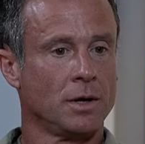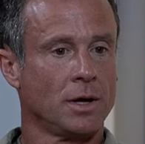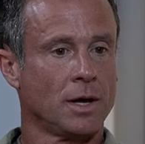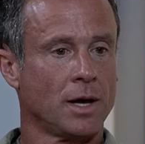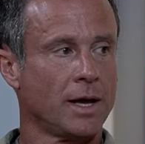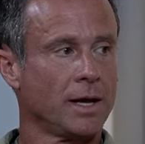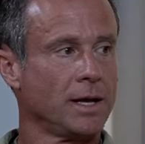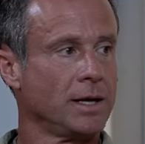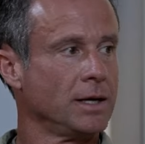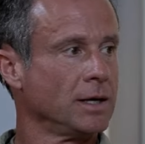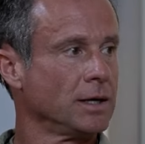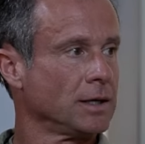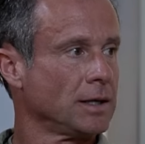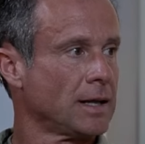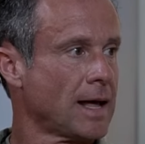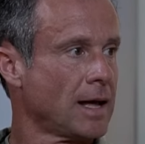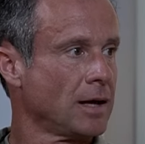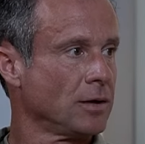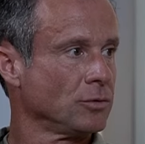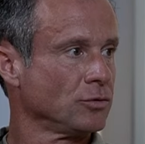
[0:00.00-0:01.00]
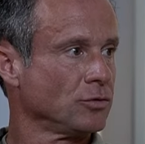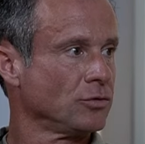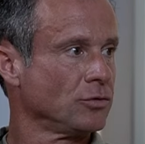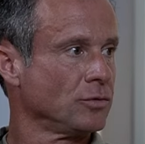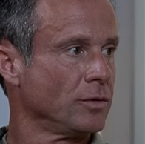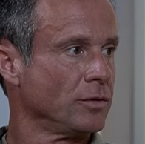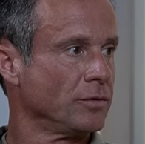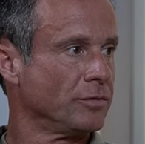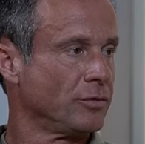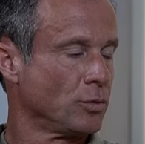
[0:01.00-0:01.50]
and it allows
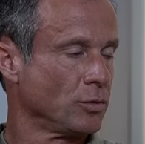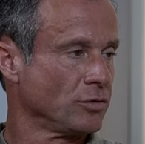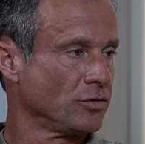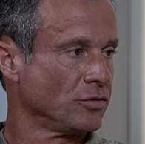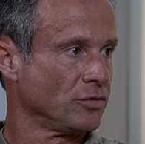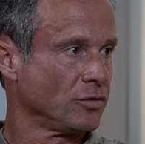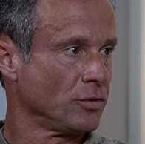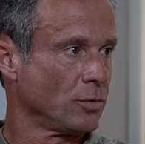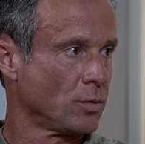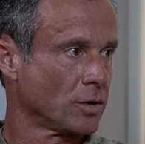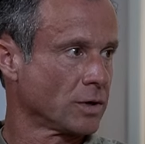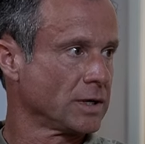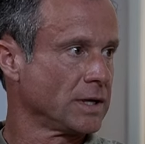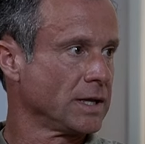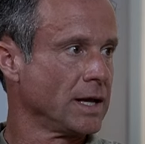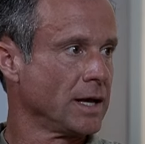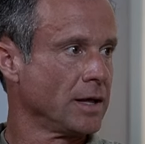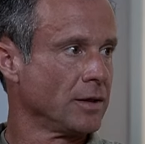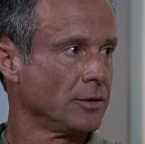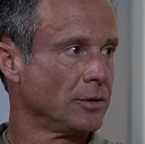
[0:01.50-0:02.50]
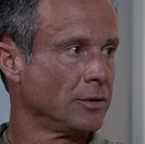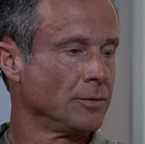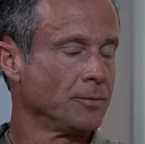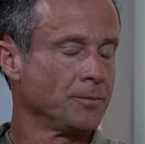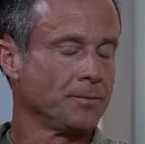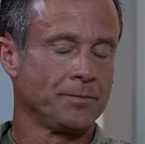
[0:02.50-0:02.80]
the forces to work together